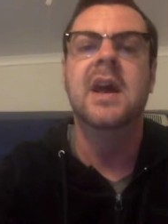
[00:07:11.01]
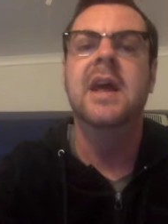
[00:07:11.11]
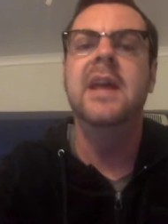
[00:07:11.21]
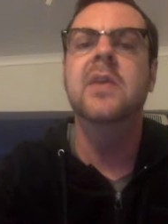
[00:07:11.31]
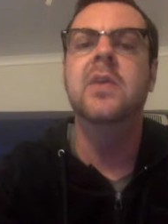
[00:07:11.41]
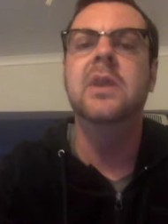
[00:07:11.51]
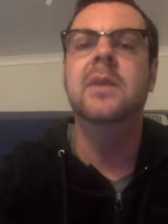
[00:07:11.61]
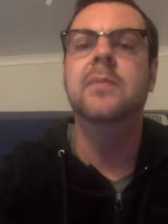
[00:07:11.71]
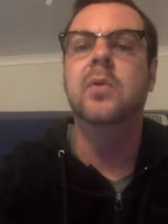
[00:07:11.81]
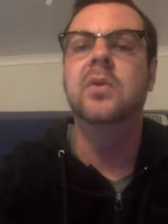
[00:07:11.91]
Equally
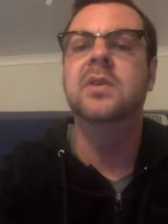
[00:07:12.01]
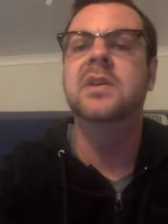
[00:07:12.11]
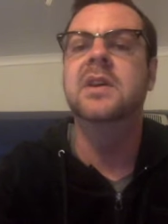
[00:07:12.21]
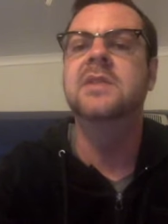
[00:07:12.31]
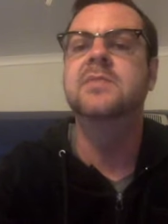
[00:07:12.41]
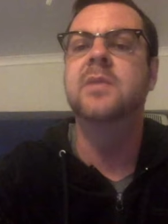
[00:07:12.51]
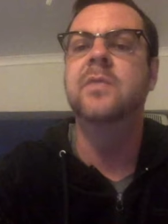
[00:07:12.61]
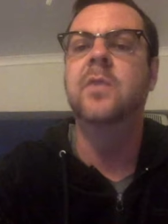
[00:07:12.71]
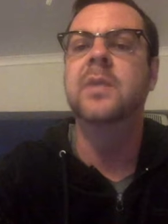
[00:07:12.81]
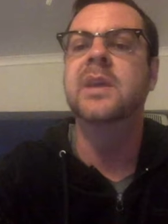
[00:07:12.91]
important is
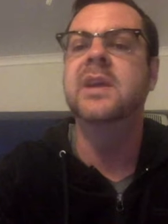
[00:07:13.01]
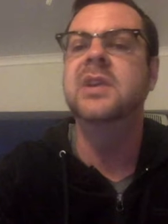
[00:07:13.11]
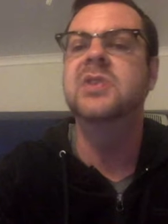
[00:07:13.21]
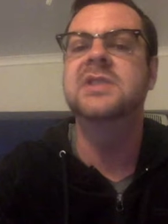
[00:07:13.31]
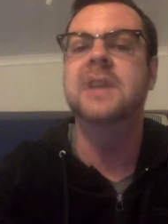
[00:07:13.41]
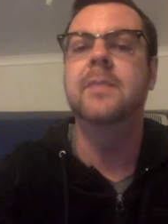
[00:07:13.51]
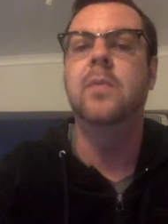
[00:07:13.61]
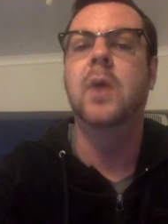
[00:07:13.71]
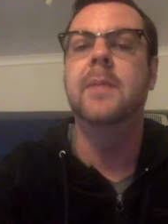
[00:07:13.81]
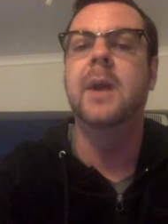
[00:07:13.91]
performing each step
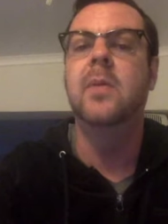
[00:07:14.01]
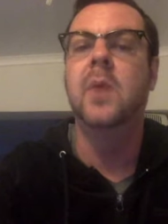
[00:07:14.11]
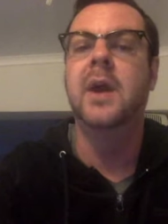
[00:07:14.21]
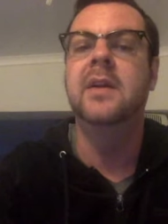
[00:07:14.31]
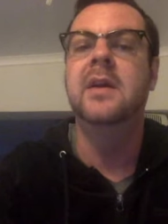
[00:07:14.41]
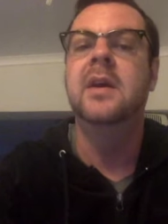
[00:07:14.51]
one by one,